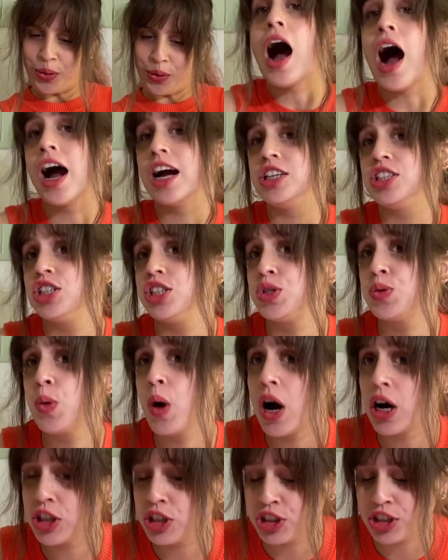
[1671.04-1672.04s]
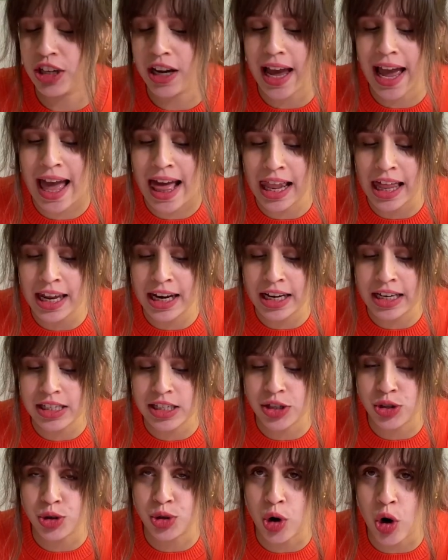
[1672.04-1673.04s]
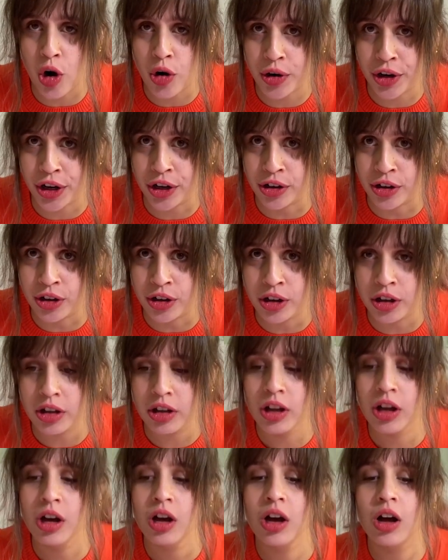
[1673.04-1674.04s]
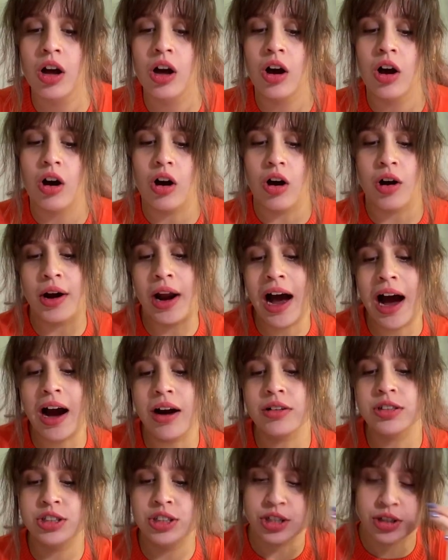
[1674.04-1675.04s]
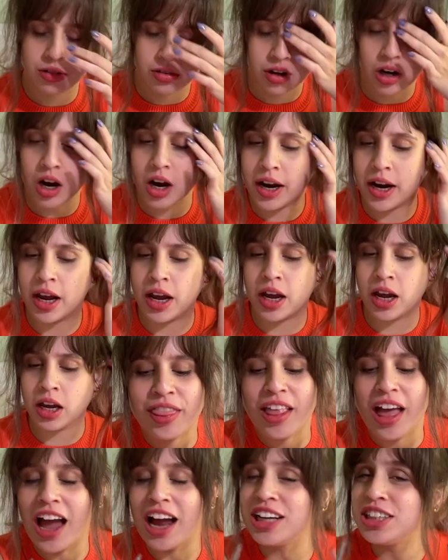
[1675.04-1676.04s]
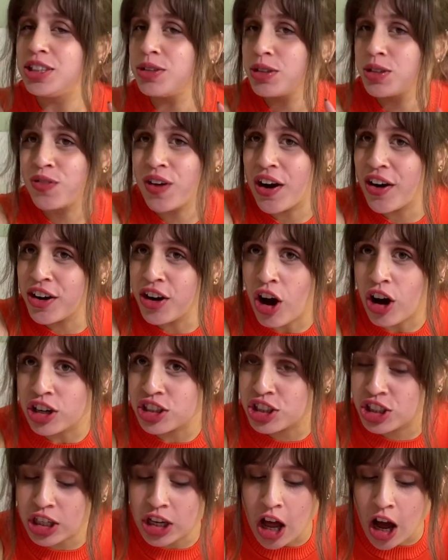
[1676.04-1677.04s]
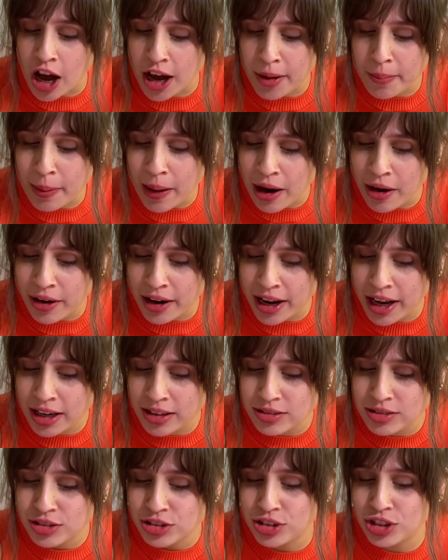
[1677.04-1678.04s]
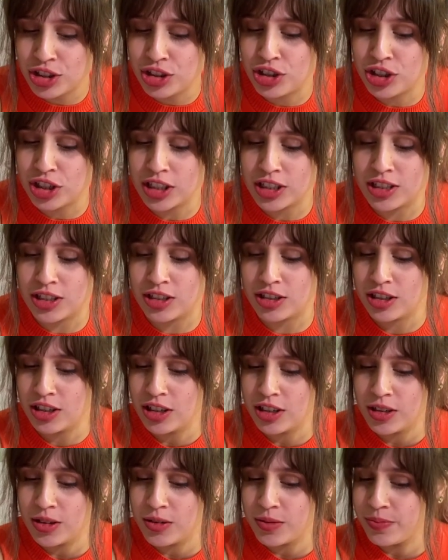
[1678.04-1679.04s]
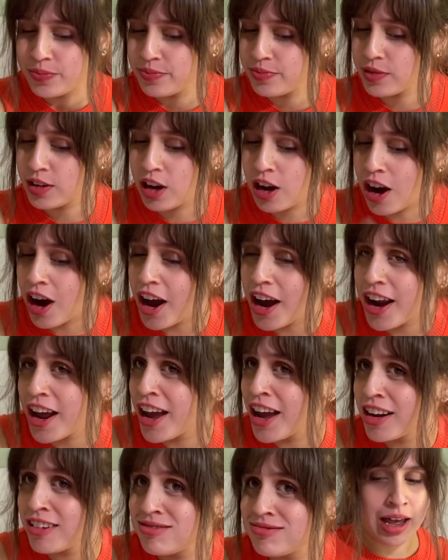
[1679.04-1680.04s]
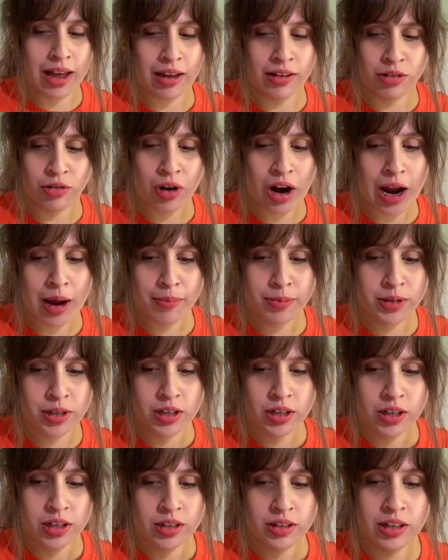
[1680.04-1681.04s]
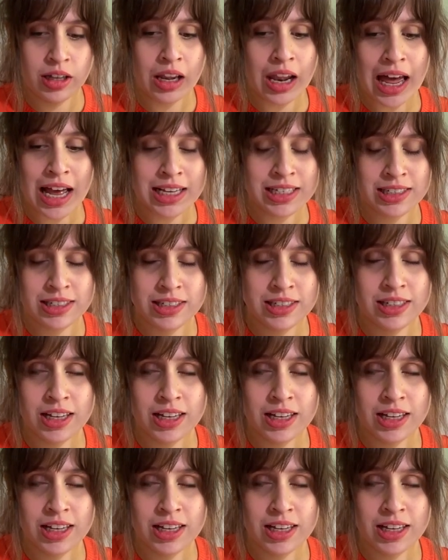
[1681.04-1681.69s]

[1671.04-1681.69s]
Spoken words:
I just watched Elena's tutorial on how to cut it, and she was very nonchalant about it. She just cut it and grabbed the last